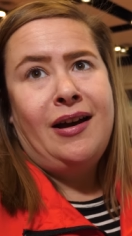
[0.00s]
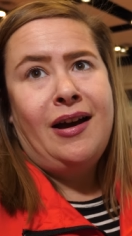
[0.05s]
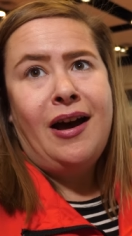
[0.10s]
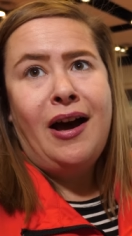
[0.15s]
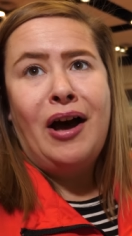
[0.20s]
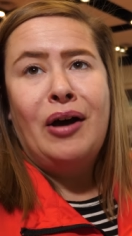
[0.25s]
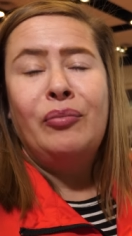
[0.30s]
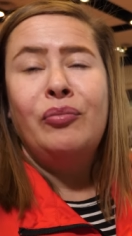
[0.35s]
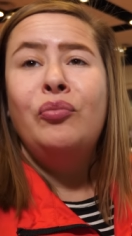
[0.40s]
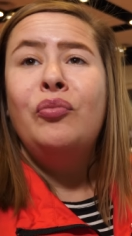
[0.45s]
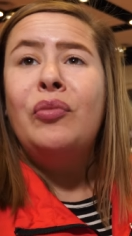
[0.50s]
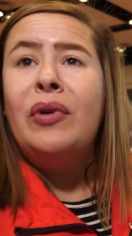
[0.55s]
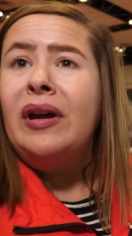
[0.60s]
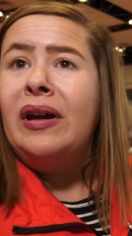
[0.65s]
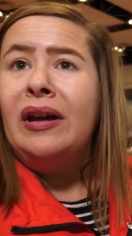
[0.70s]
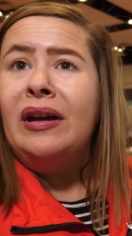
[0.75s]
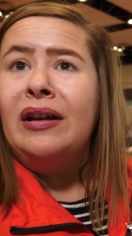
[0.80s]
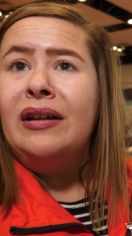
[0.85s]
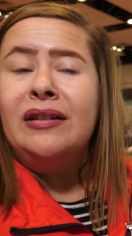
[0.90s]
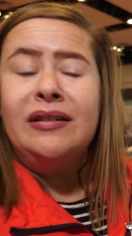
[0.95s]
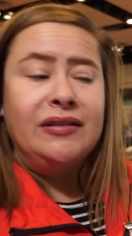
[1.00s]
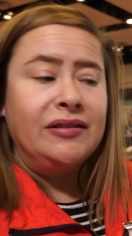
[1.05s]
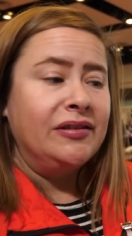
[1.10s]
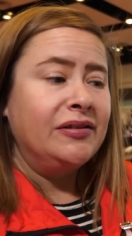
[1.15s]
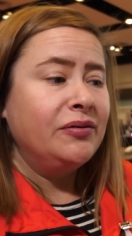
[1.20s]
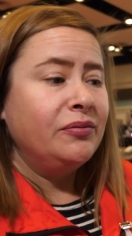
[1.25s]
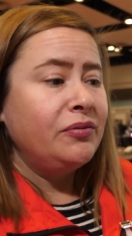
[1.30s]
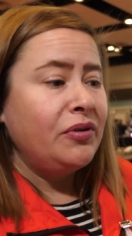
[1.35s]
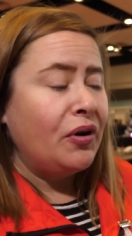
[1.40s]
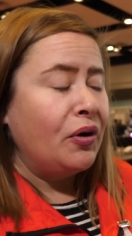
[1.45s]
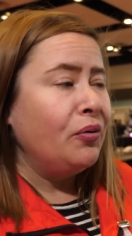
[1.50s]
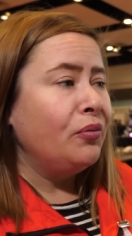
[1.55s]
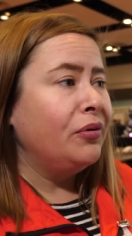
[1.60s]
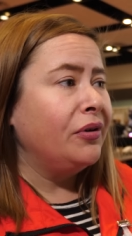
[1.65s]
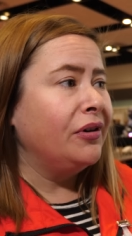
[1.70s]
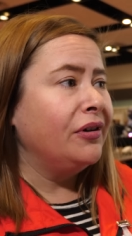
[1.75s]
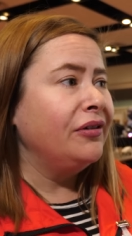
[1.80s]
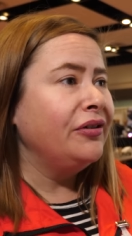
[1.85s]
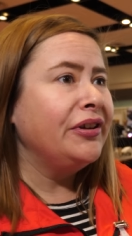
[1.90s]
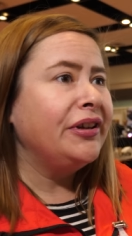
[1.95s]
Um, and you know
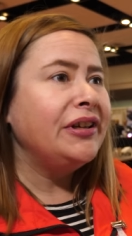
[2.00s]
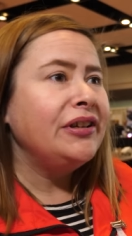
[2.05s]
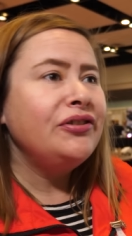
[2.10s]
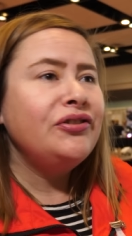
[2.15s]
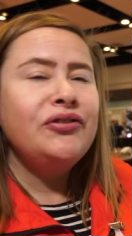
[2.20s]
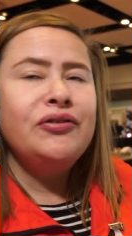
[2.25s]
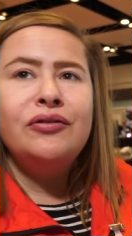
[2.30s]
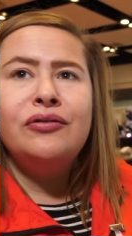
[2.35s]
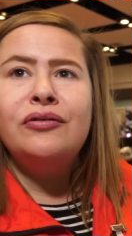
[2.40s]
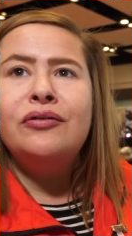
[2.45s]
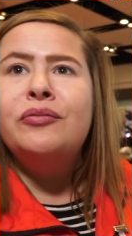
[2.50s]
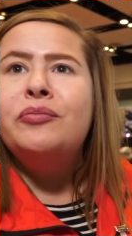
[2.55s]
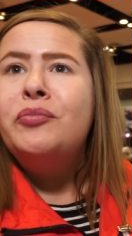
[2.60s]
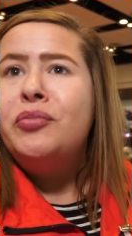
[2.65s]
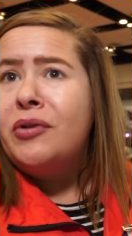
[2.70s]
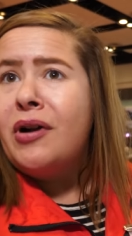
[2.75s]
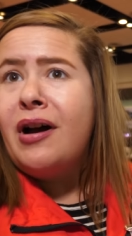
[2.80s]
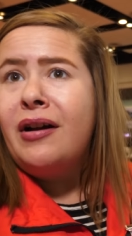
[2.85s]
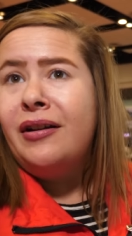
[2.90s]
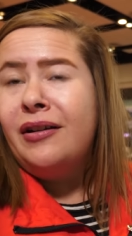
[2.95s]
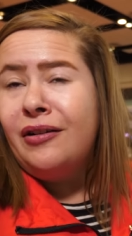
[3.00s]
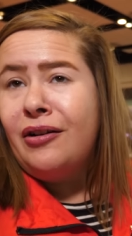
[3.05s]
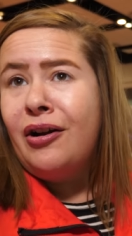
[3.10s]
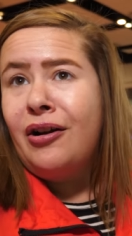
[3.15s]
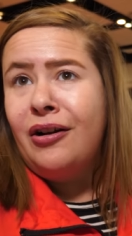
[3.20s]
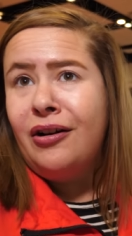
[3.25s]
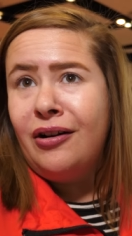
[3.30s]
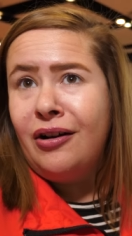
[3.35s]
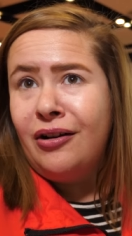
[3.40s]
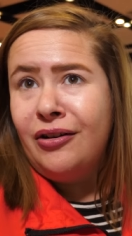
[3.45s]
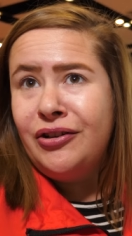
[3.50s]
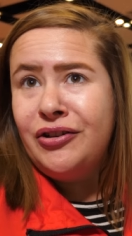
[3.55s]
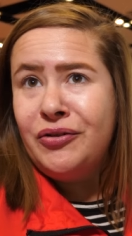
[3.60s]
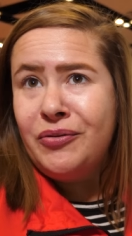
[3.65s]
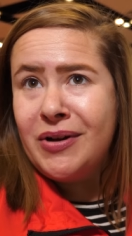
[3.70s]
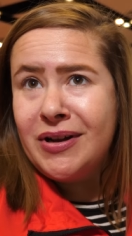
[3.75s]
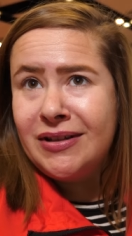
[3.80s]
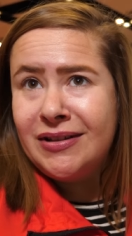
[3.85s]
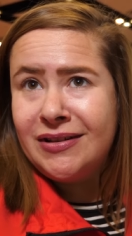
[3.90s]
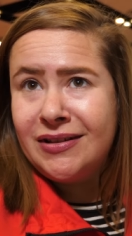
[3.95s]
we're looking to broaden our, our
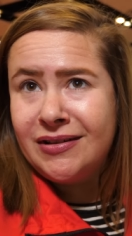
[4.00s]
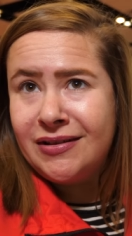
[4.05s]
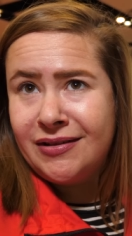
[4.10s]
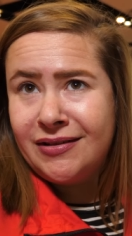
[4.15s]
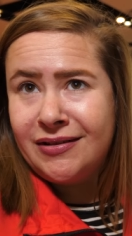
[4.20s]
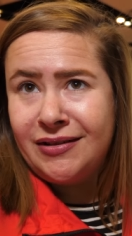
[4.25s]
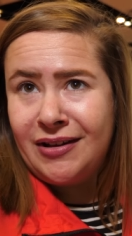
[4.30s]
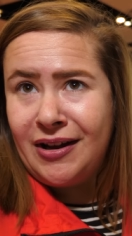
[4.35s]
U.S.